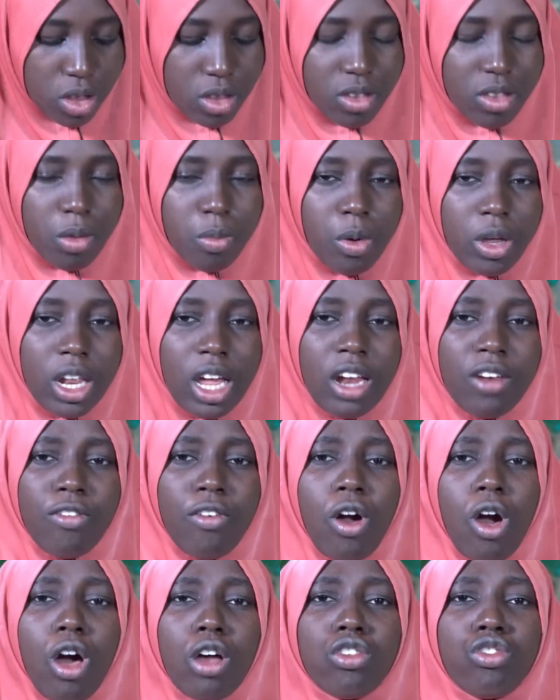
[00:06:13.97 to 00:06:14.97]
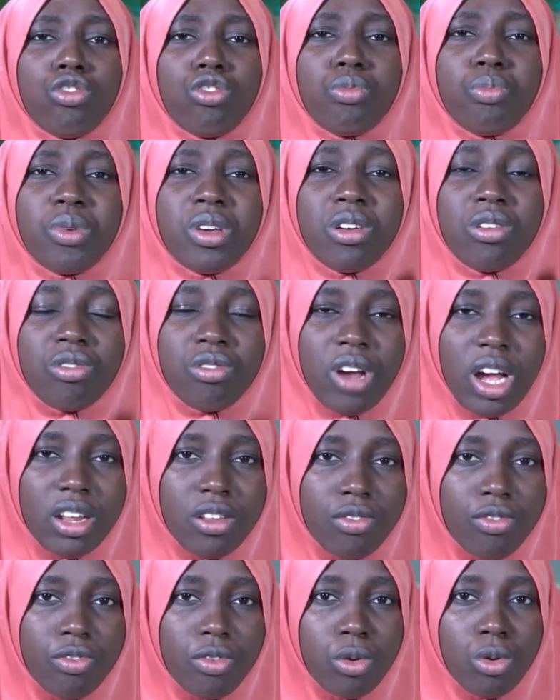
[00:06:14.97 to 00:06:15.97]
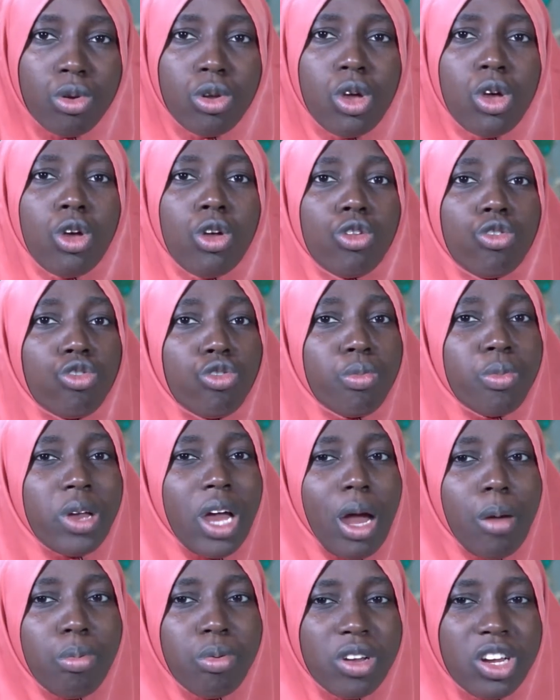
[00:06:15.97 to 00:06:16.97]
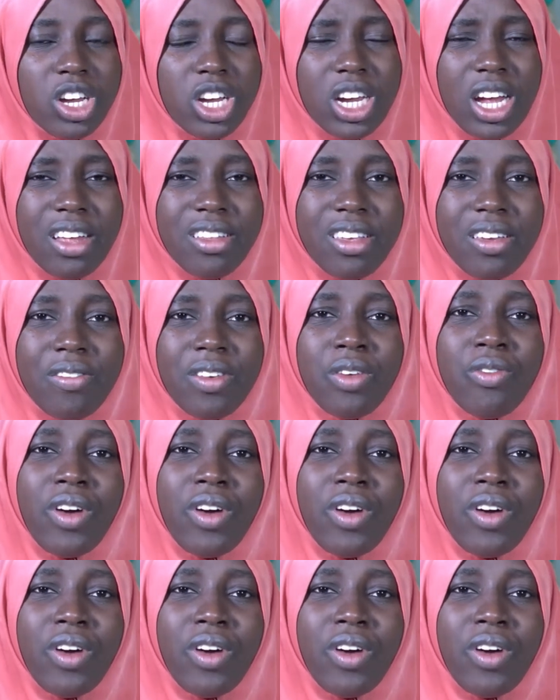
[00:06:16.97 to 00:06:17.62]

It is important for us to be grateful, to be appreciative.